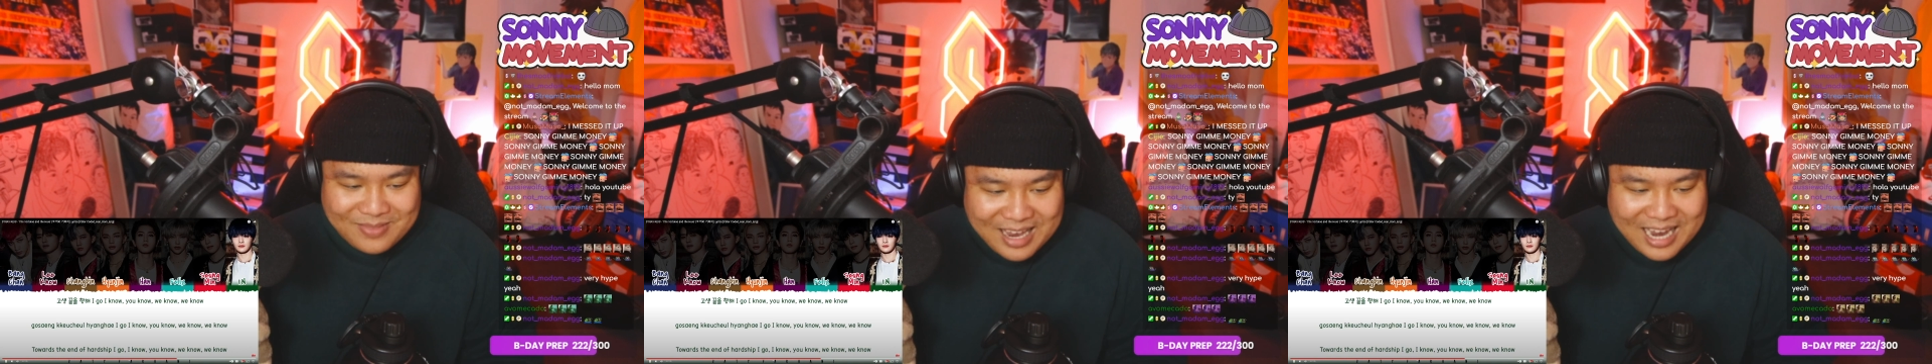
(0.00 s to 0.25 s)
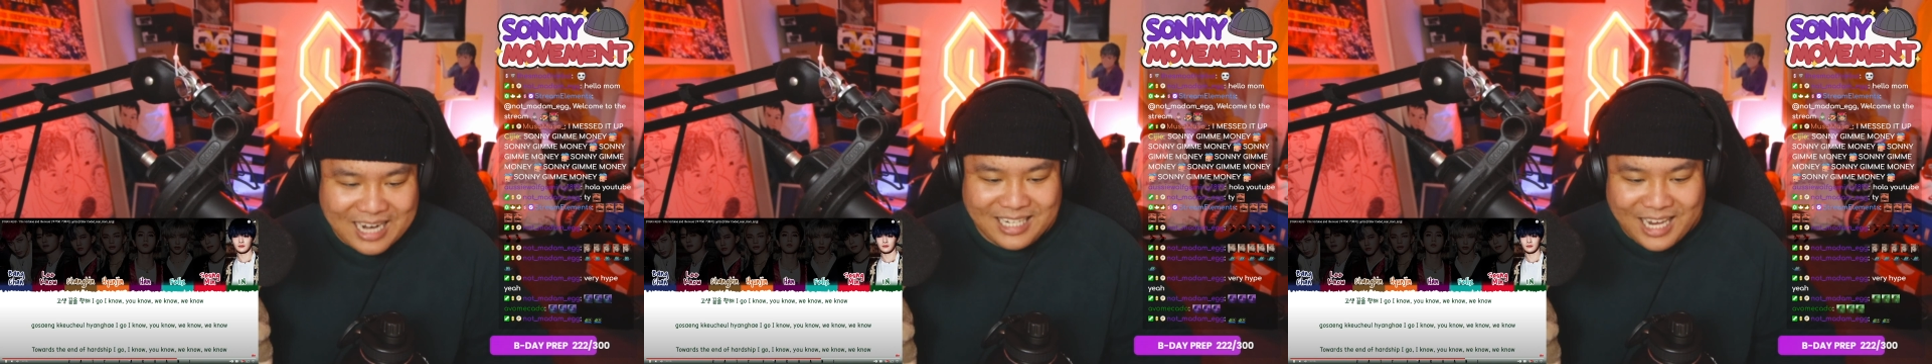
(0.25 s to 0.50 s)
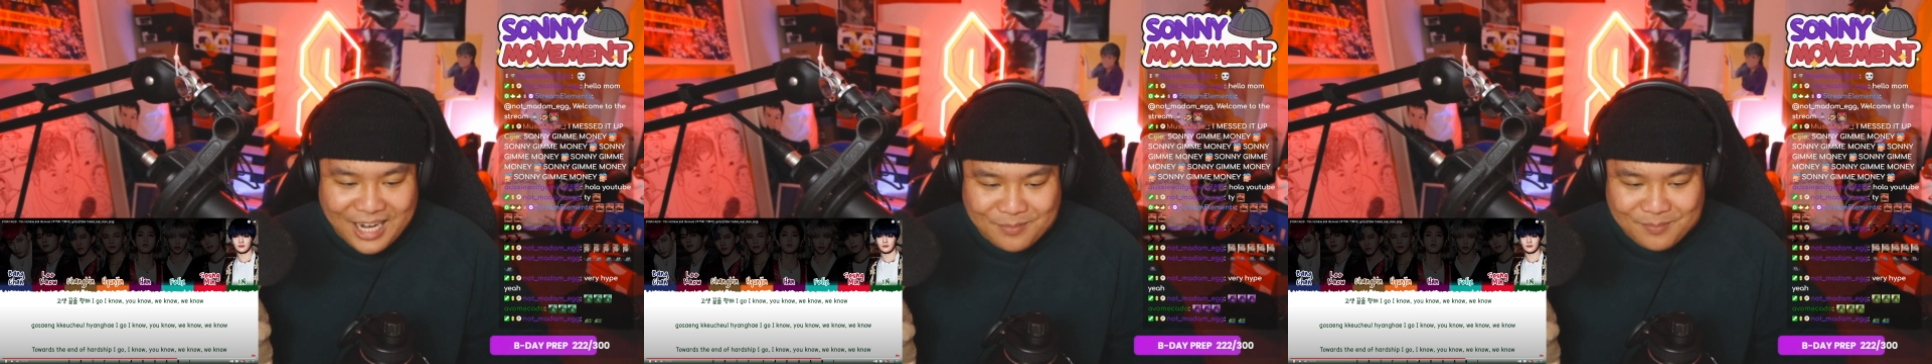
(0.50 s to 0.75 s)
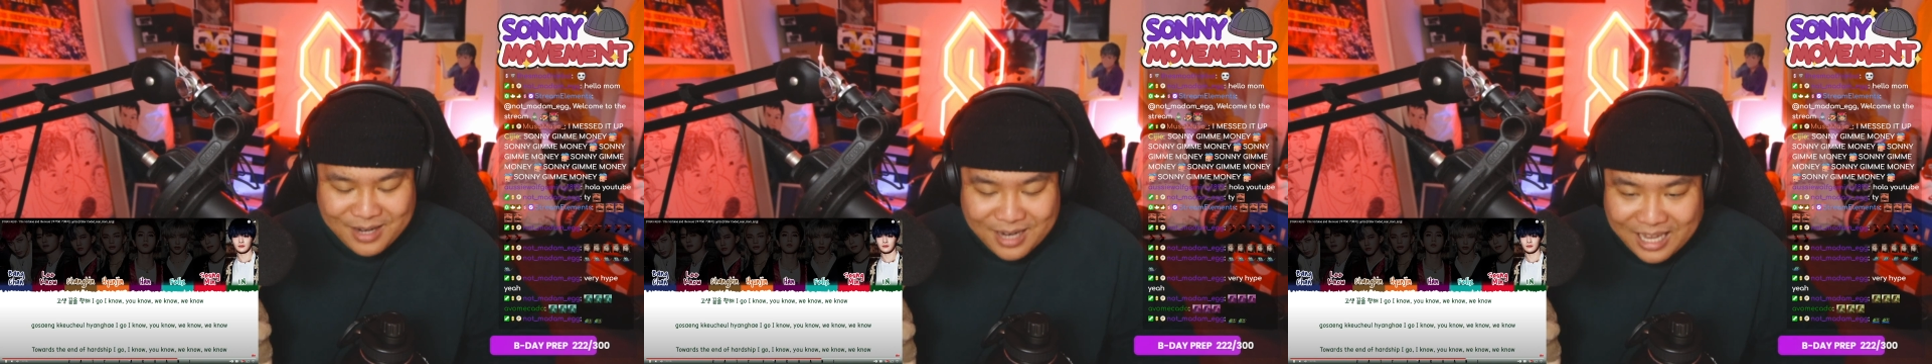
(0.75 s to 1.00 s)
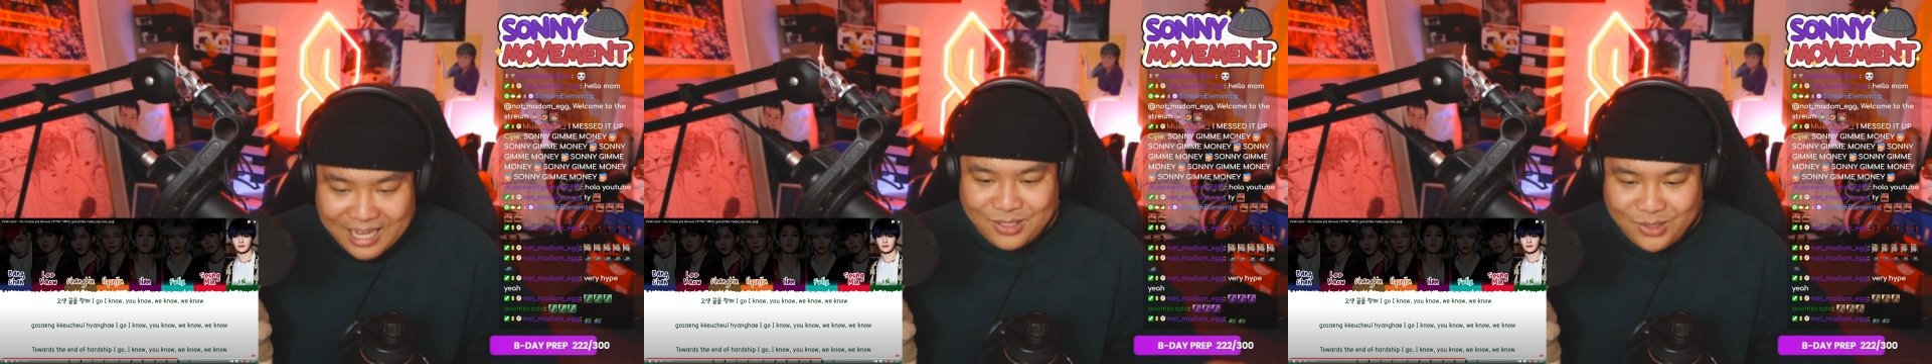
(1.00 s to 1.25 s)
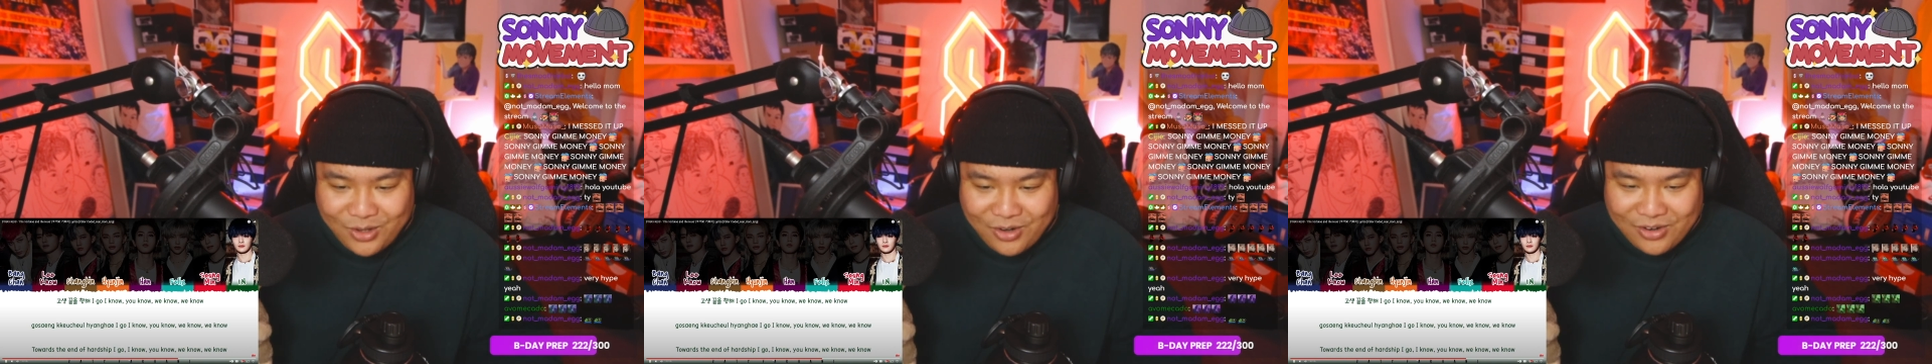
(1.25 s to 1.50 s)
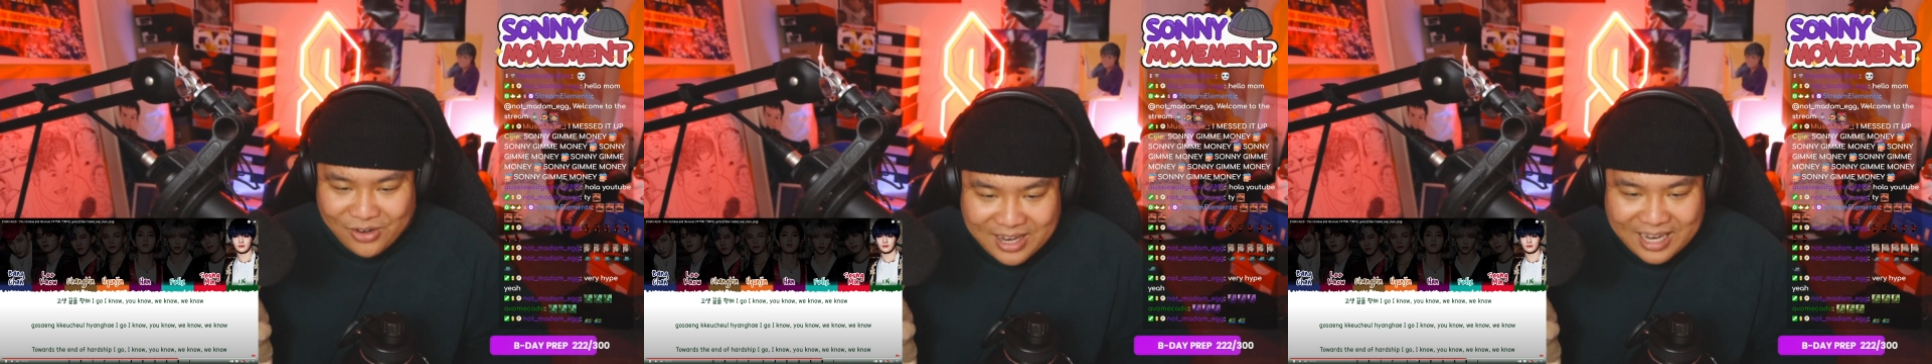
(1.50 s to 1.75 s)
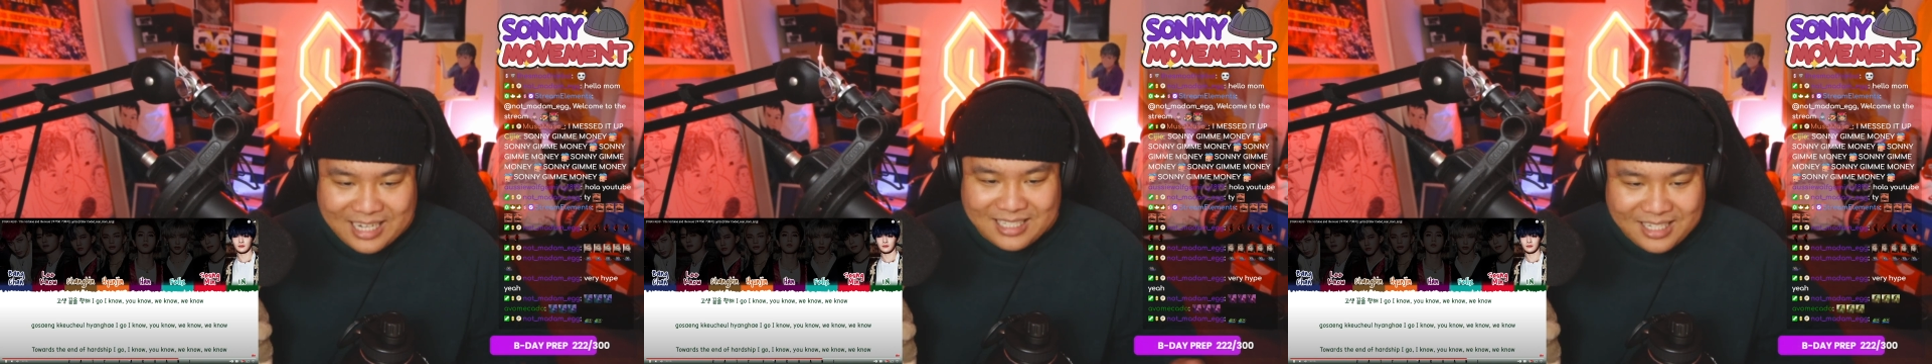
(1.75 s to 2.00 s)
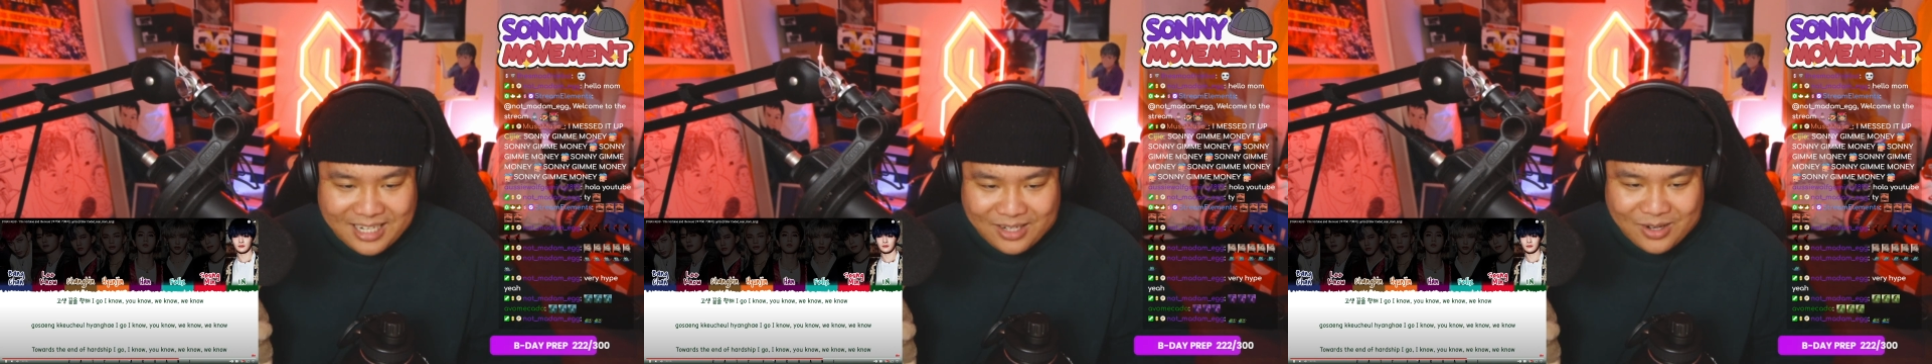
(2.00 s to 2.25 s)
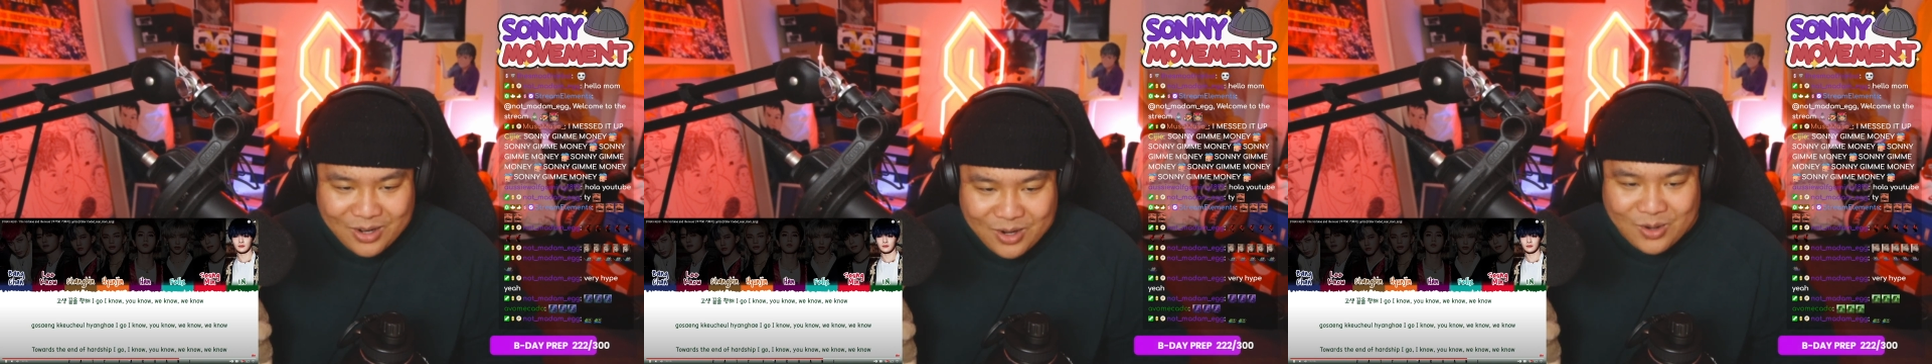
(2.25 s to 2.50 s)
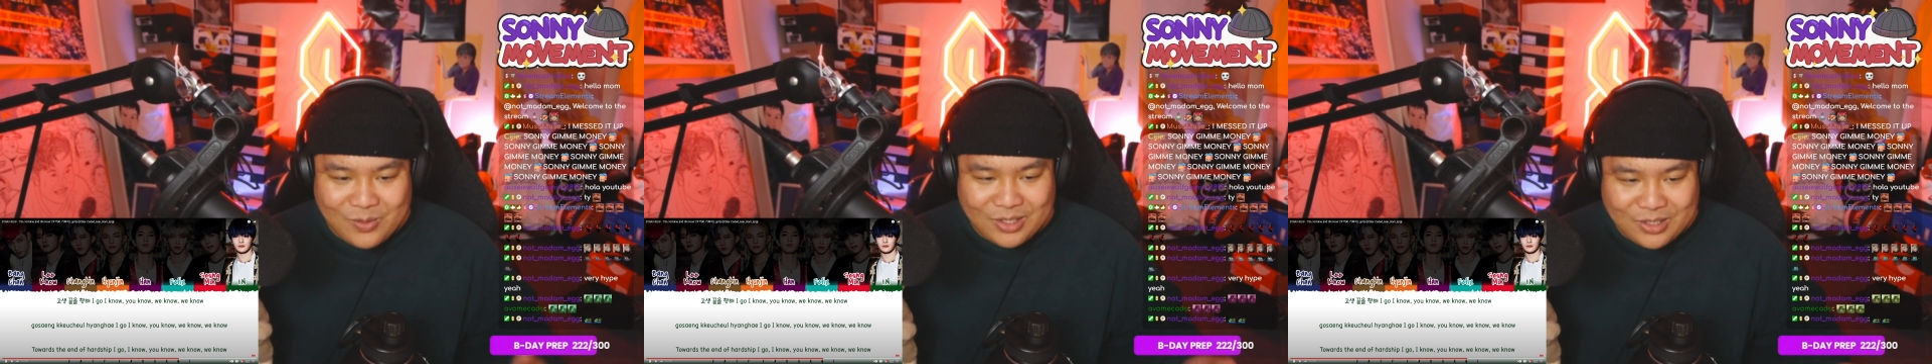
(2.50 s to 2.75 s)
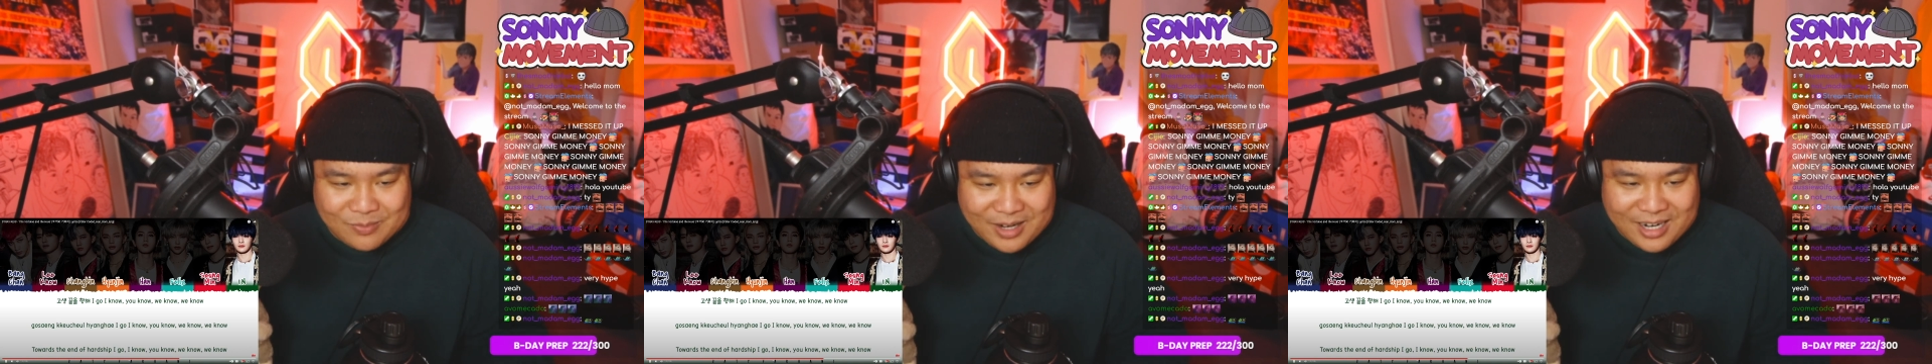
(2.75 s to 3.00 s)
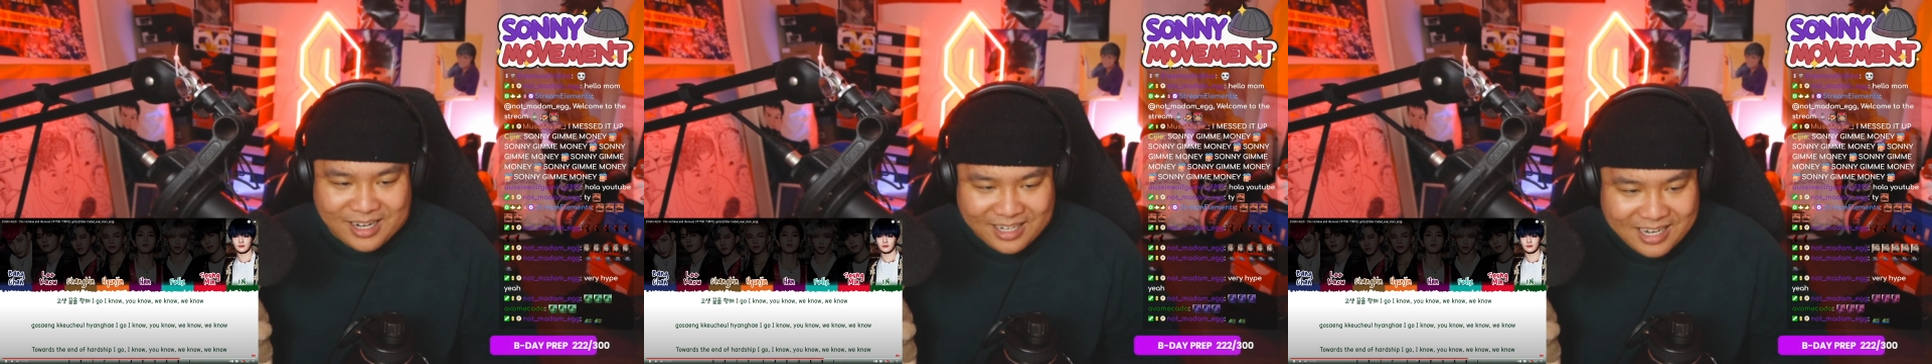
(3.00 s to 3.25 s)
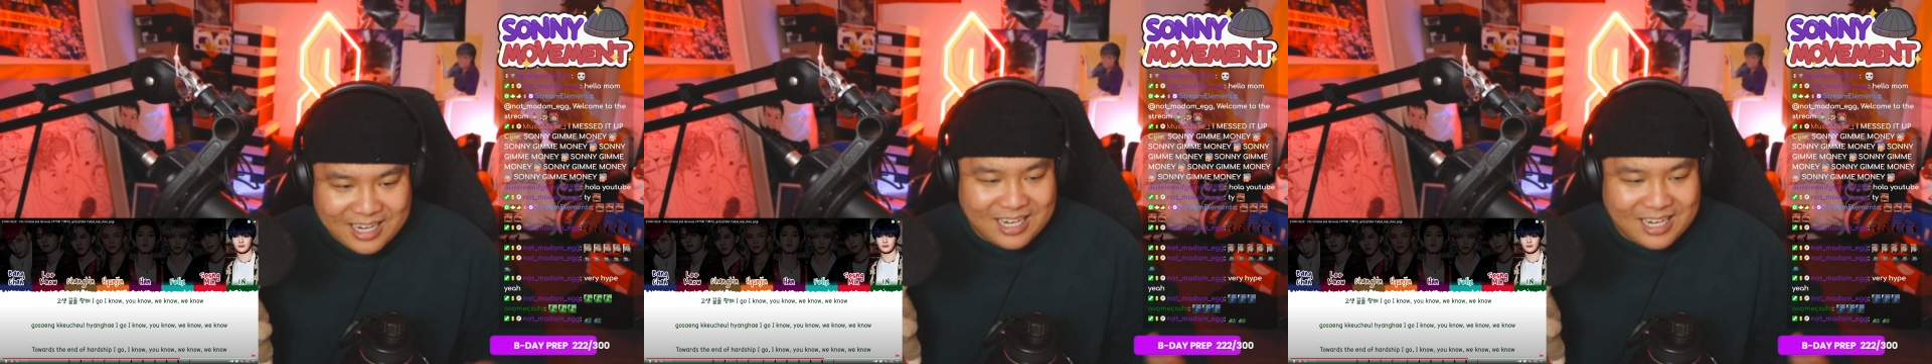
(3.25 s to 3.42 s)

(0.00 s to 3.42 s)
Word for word: I came. I saw. I take what's mine.